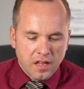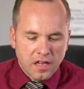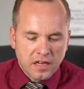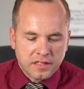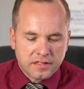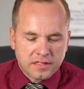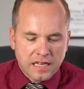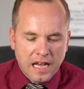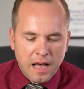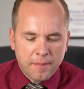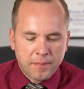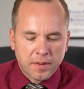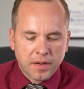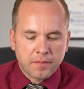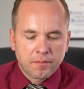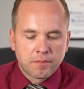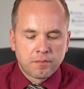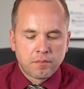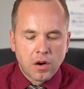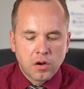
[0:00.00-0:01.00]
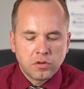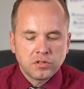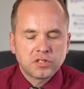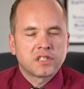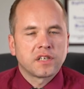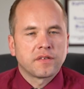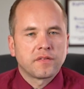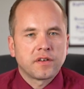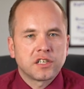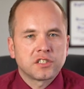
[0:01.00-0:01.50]
a topic,
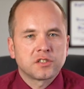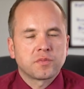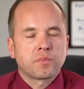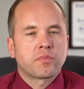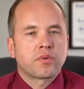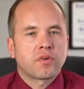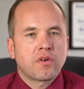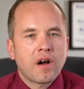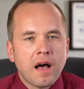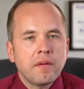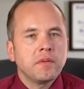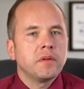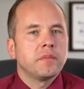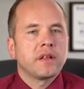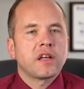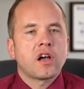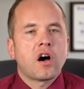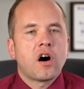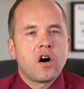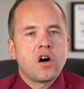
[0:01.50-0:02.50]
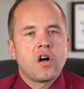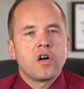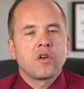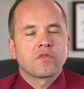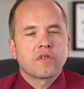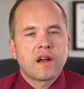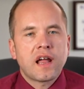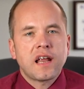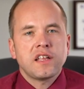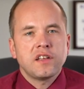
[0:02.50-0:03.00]
most of us probably
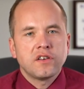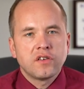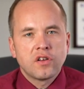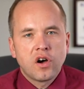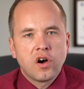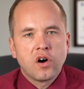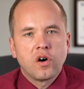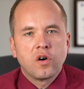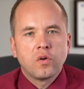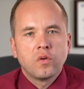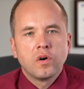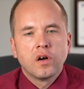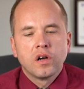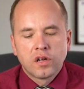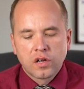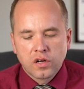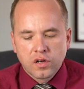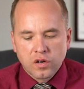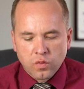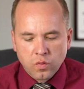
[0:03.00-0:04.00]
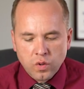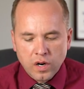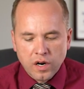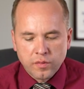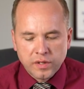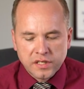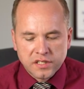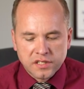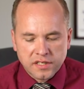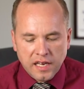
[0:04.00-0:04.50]
already know where
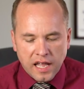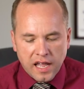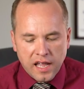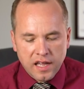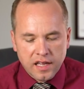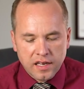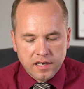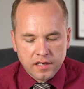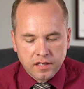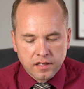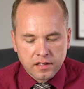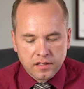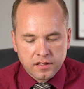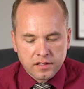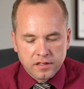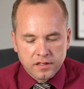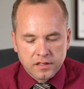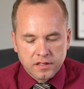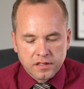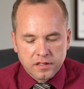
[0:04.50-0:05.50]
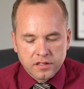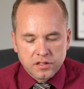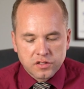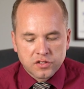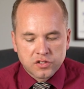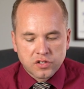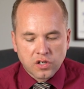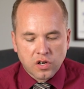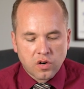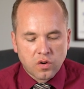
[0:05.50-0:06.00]
we stand.
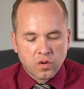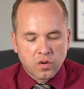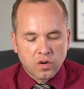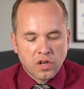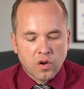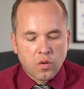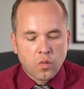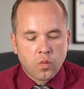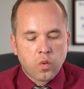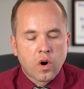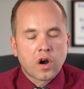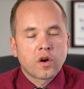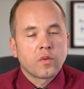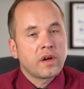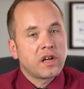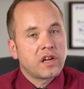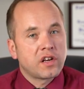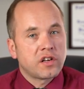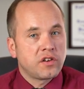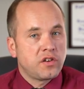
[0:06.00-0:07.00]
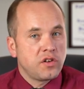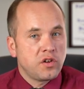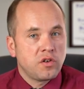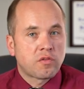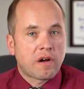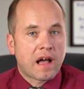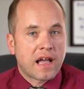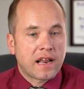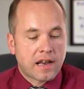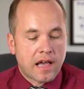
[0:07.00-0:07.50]
So, what are we going to do
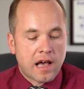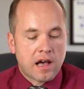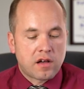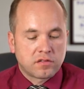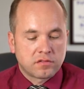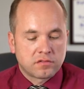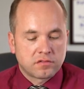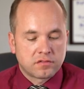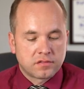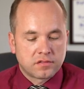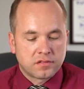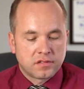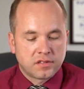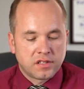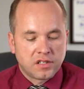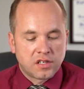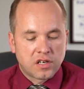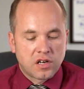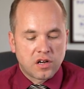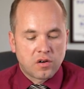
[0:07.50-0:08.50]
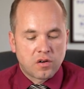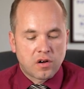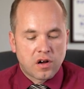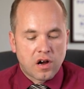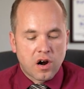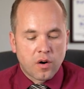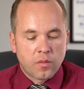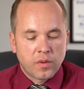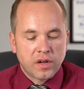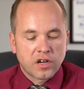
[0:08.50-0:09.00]
right now?
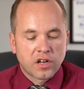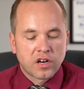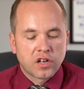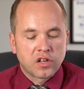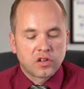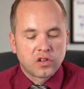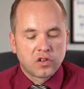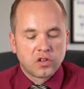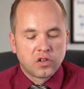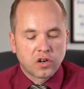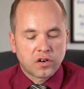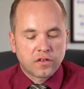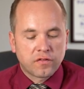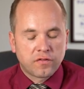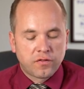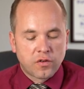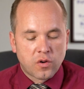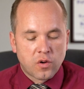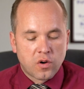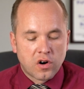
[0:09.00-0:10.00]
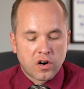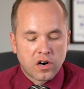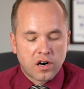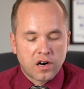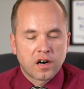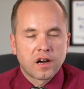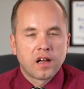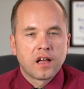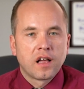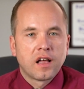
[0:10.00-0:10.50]
Are we going to look
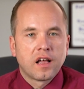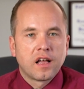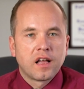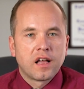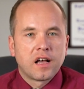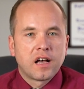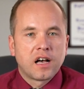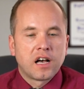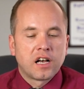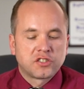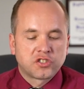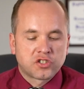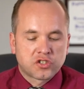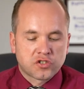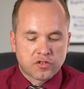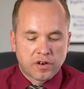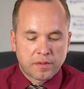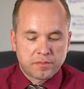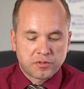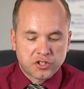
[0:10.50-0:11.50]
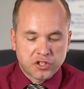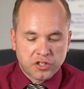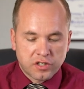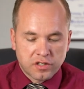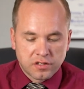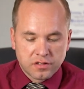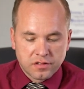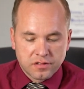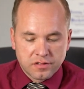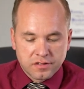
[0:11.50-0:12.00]
for a
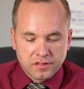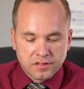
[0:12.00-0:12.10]
scripture